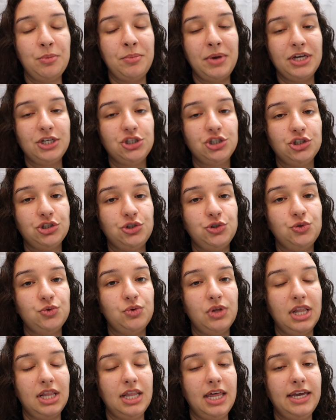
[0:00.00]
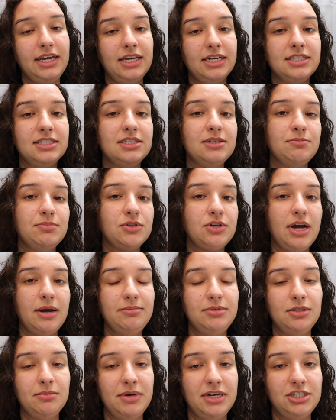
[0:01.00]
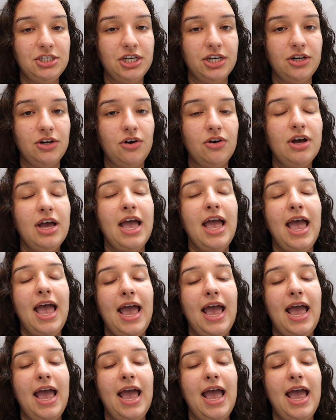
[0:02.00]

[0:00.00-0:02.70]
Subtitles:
Make sure to like and subscribe to my channel,